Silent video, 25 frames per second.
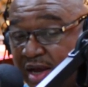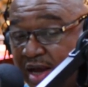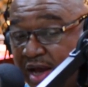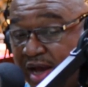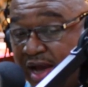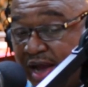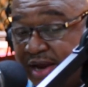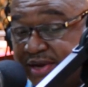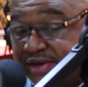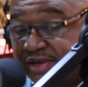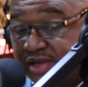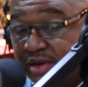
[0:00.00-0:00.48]

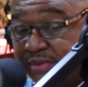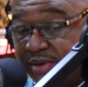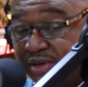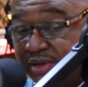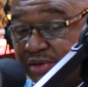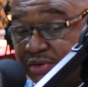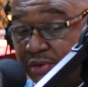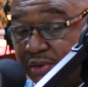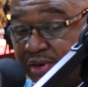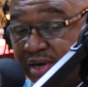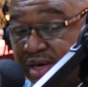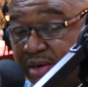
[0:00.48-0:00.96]
and he's going to
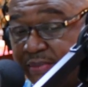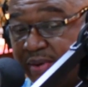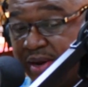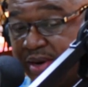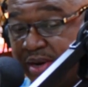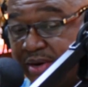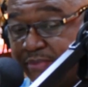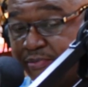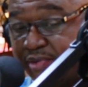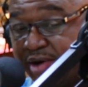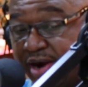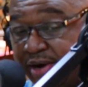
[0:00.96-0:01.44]
be talking about
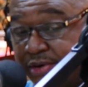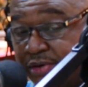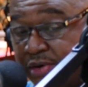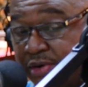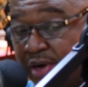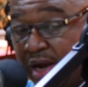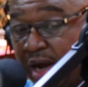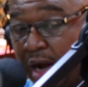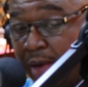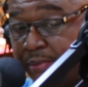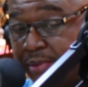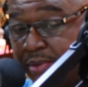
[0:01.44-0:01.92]
the brand
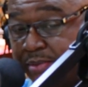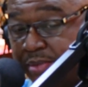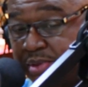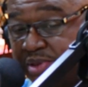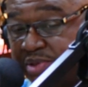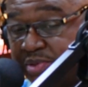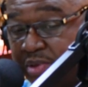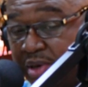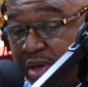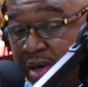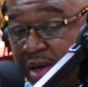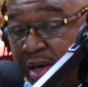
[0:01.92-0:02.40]
new album
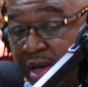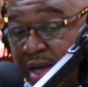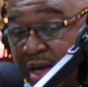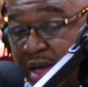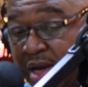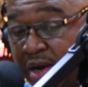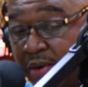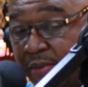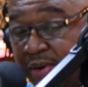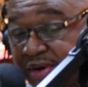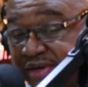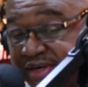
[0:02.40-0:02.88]
as well,
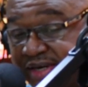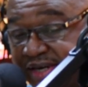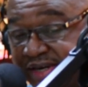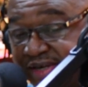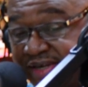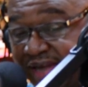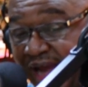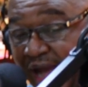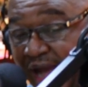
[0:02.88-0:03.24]
which is